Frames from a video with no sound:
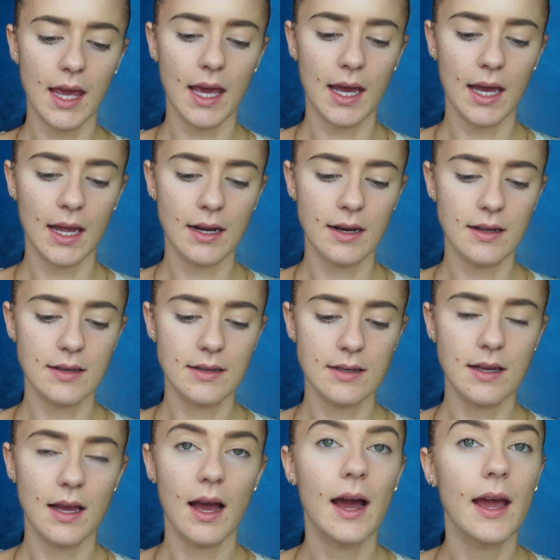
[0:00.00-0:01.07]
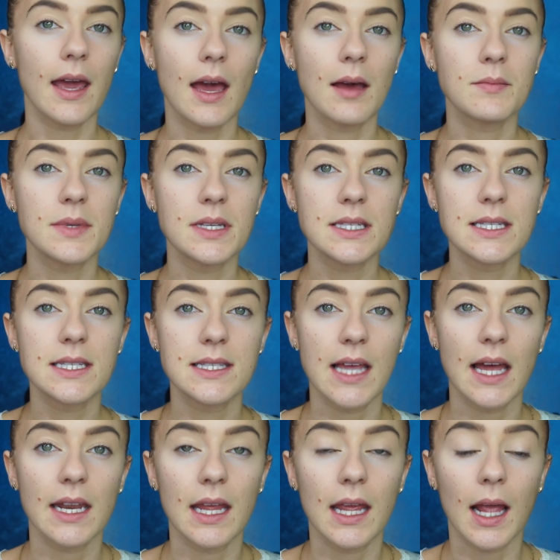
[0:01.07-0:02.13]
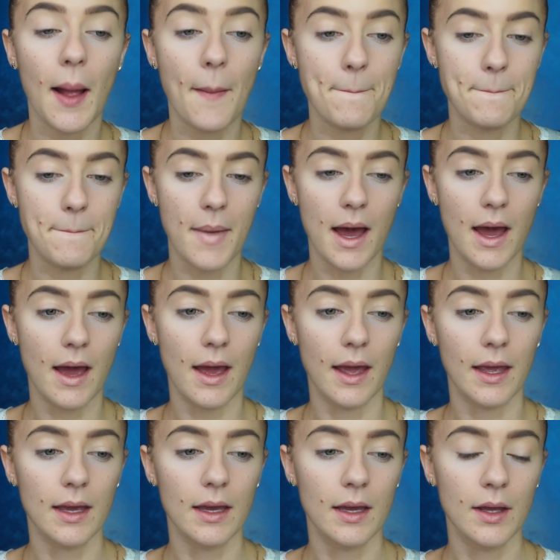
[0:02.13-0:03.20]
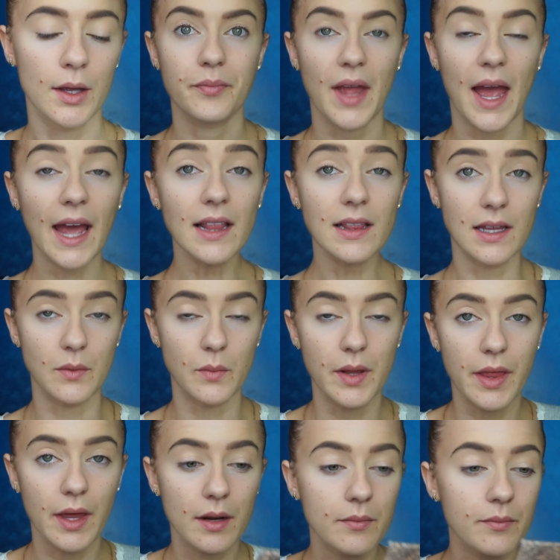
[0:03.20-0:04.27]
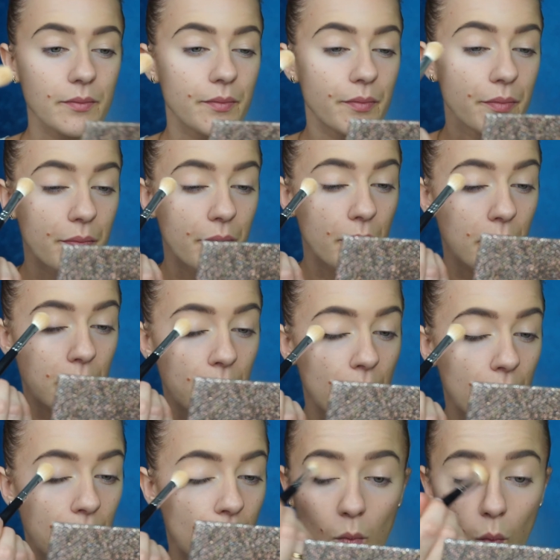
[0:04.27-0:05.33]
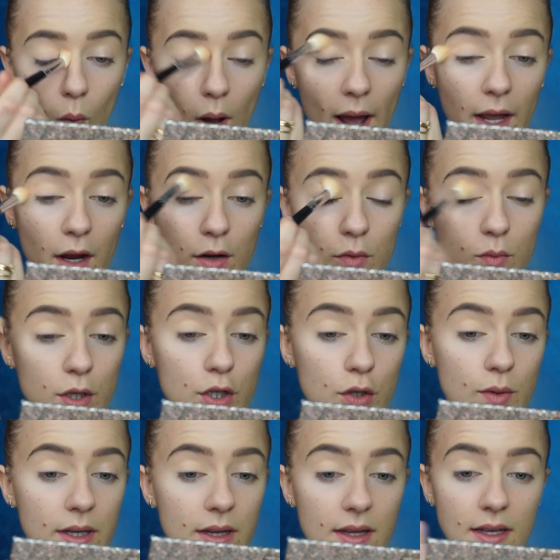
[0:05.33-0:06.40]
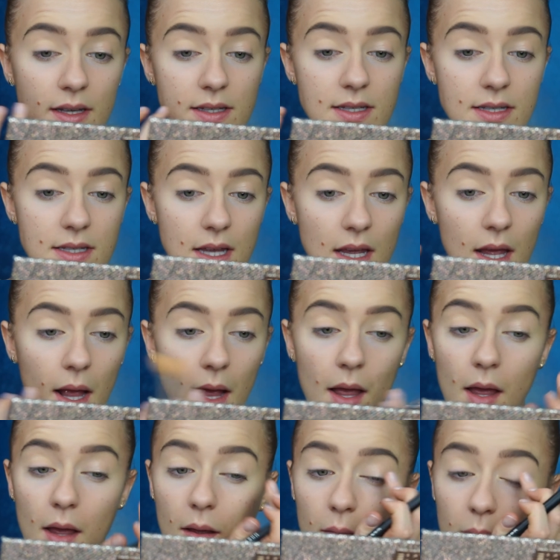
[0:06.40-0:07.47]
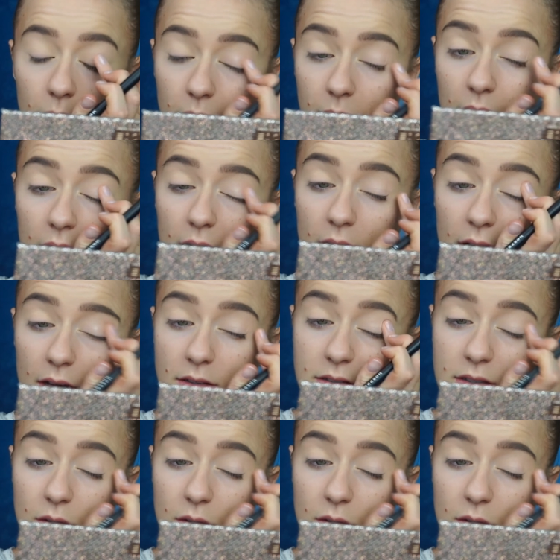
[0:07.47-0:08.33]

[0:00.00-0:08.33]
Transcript: and I am setting my eyelid with it. Why are we doing this? because